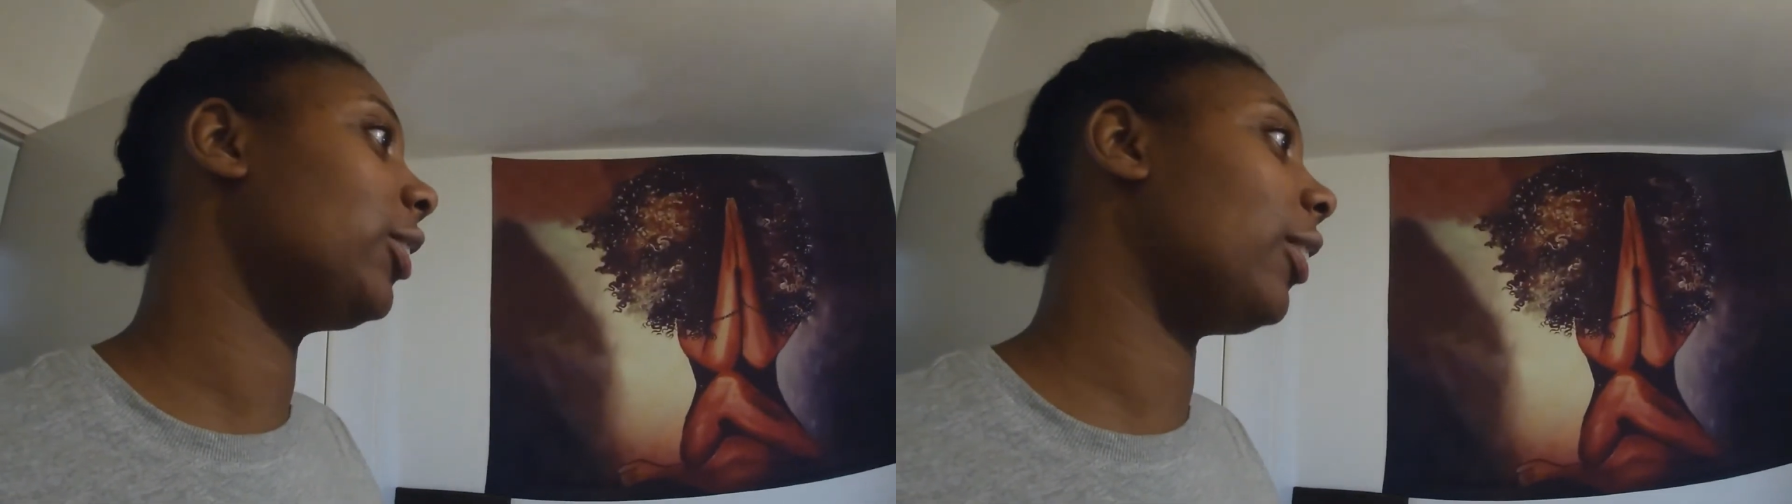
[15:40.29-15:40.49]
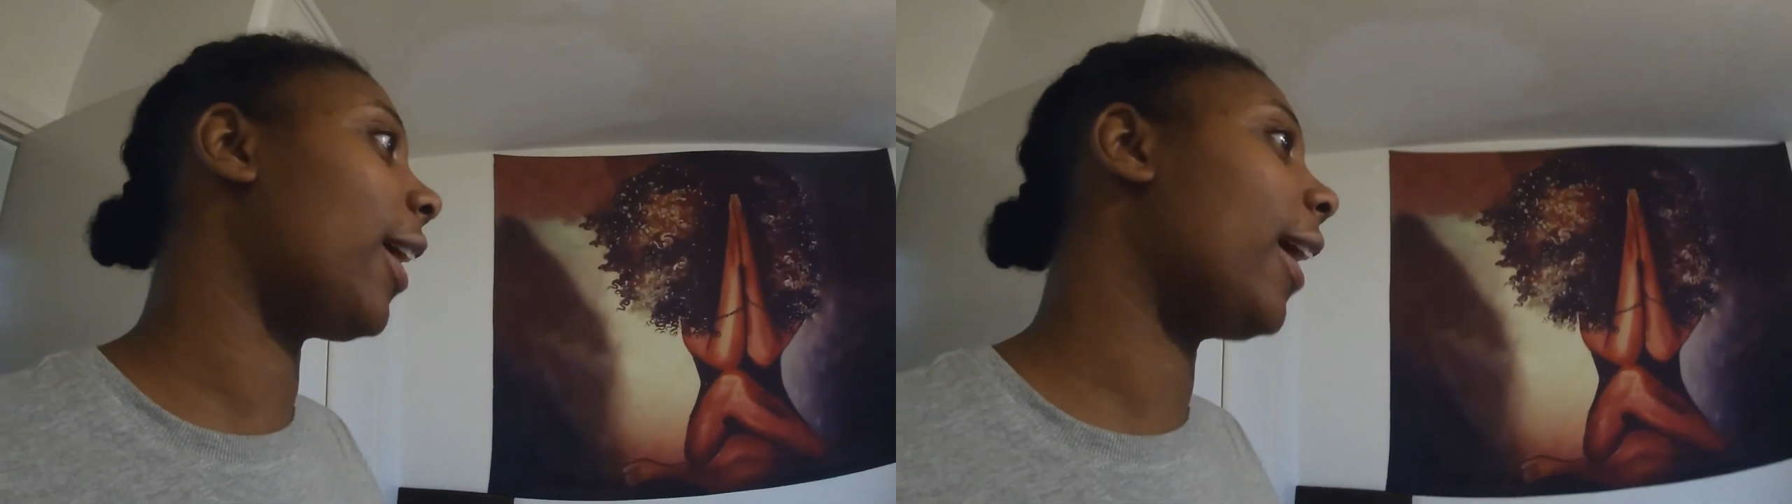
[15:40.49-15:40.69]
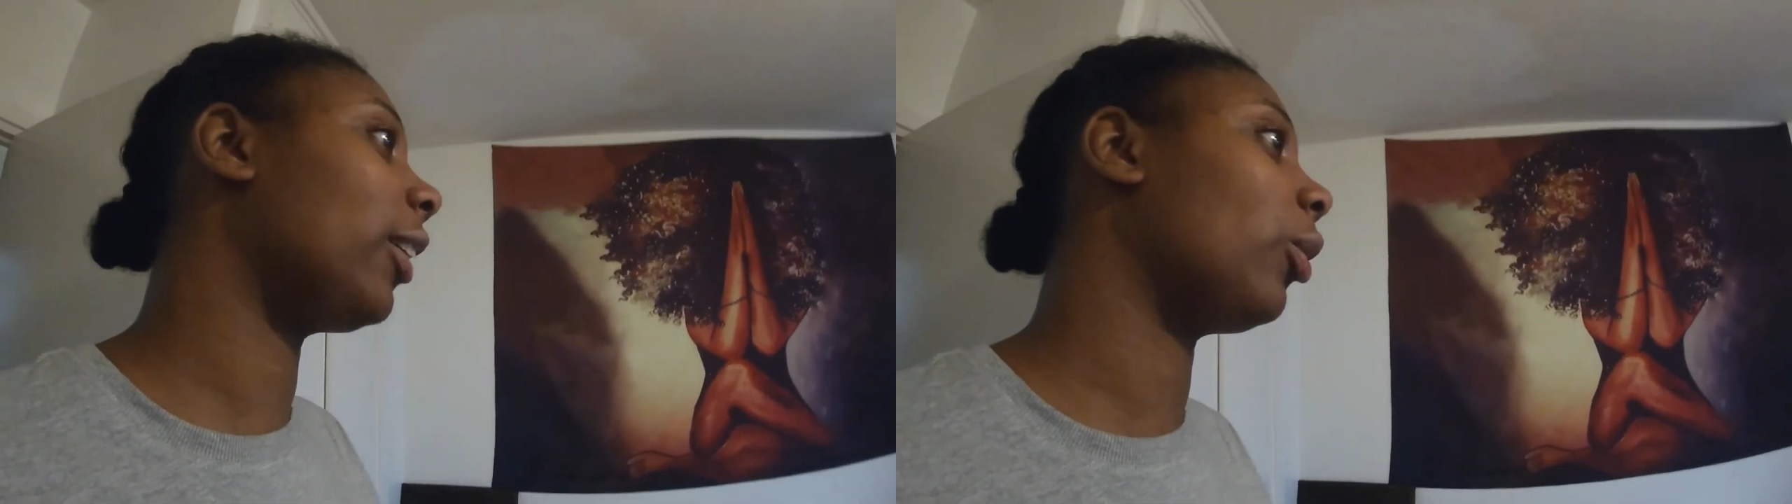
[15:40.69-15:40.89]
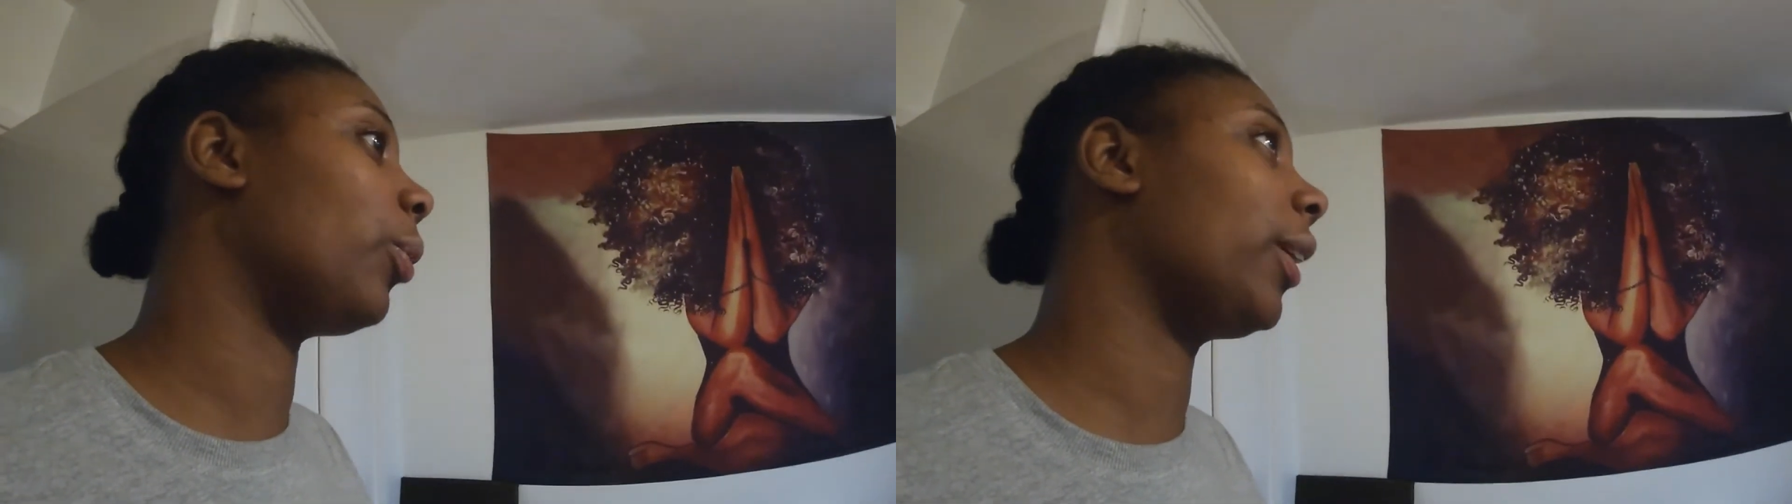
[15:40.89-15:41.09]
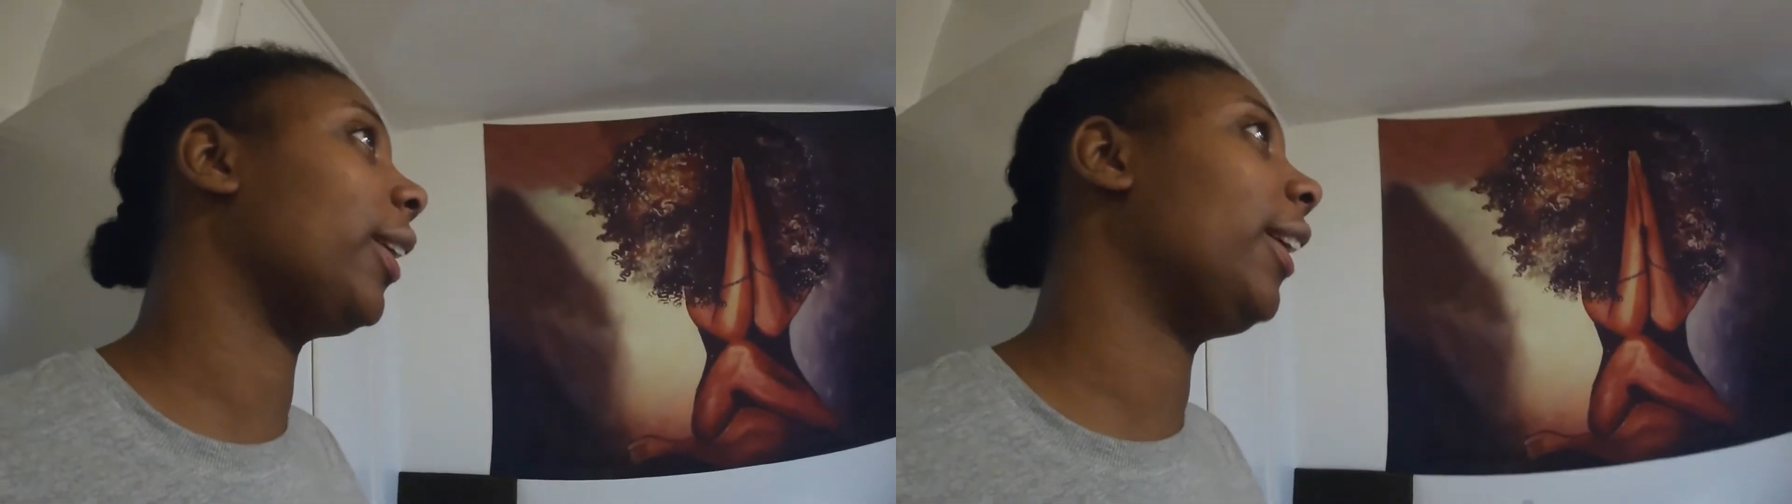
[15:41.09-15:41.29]
so that I could
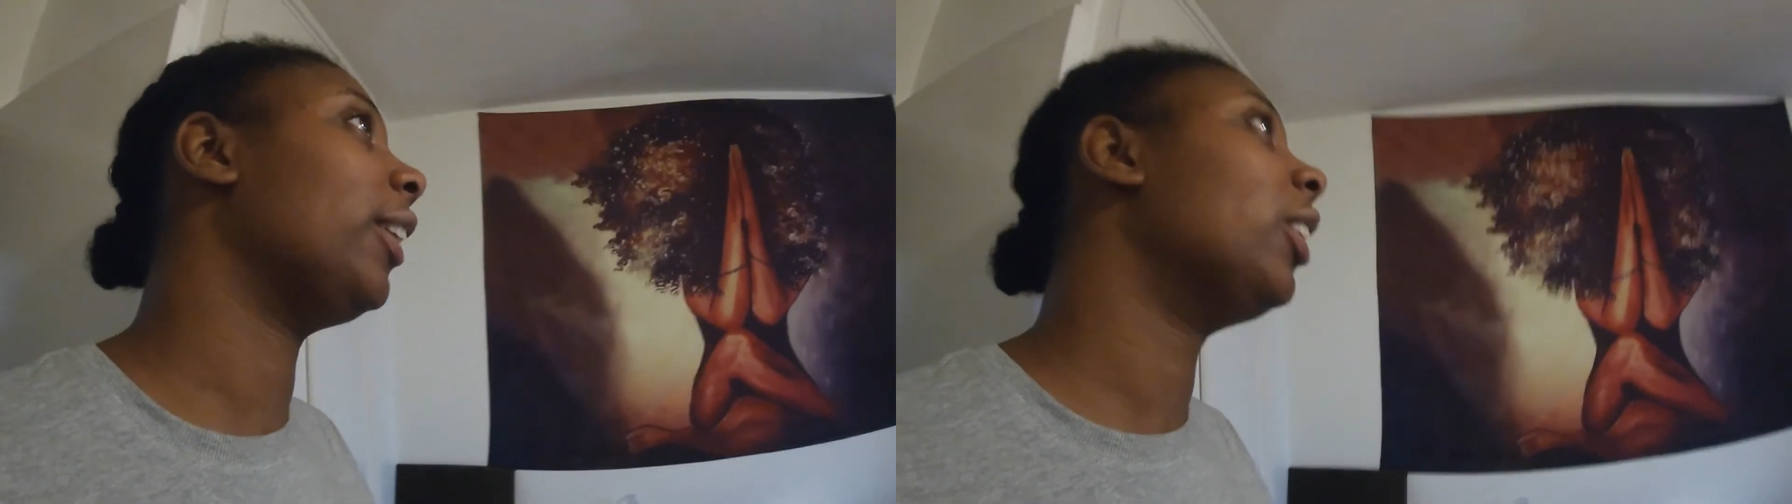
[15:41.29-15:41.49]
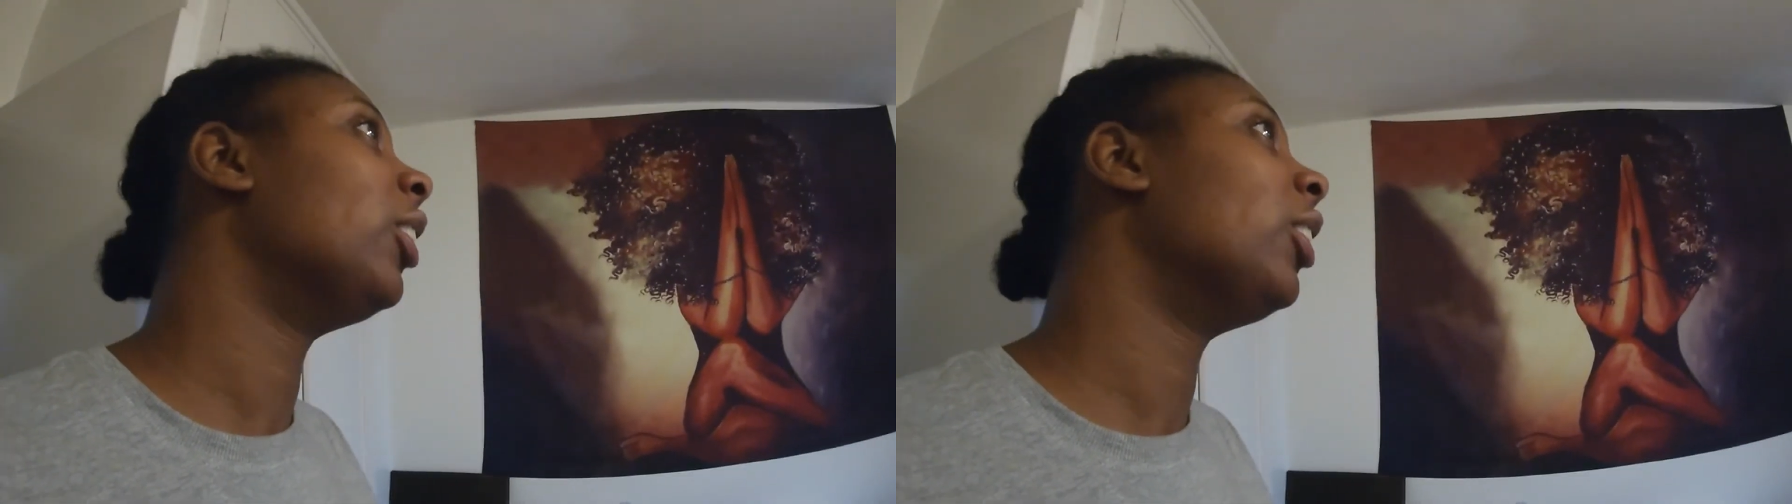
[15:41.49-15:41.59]
quickly